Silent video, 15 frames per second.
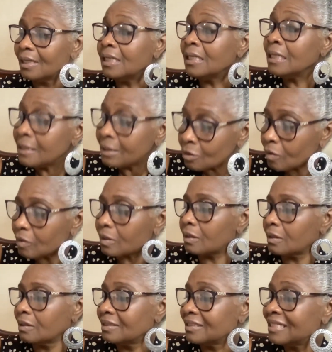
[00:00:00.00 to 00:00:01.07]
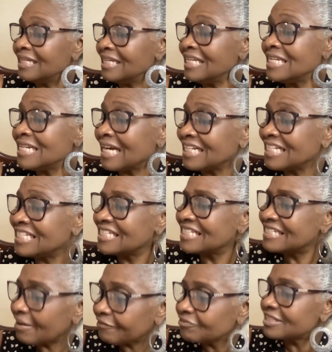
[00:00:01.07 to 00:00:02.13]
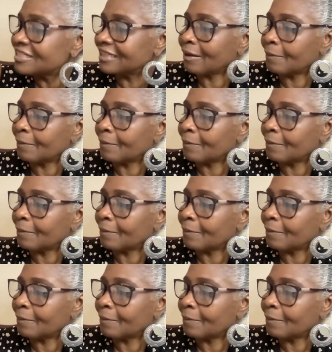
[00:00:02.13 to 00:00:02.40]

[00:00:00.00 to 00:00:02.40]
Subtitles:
Enoch did in a the seven set